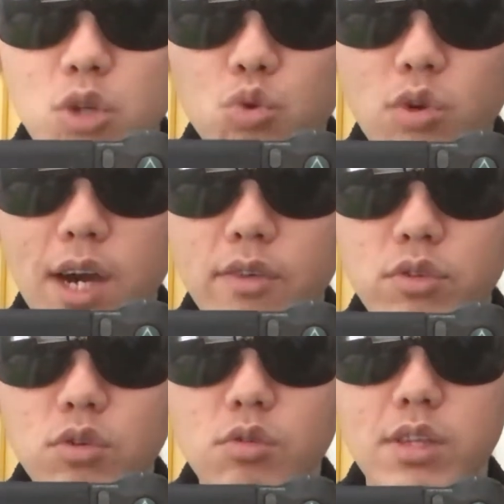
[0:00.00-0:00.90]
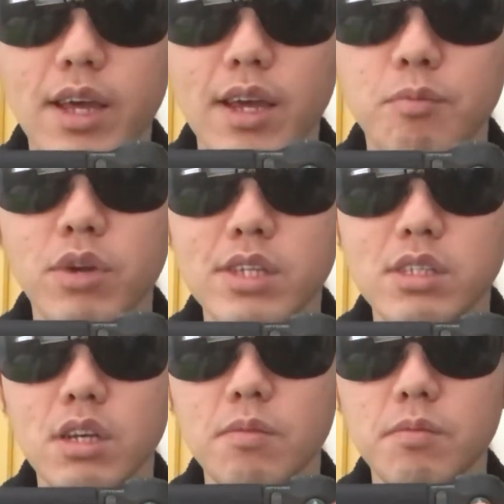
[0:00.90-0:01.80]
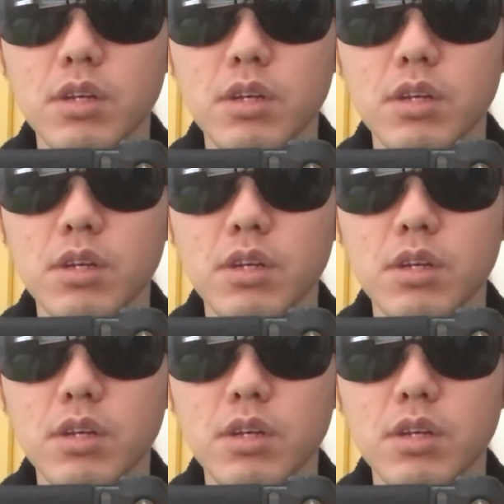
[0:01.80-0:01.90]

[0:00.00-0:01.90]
you have to like press them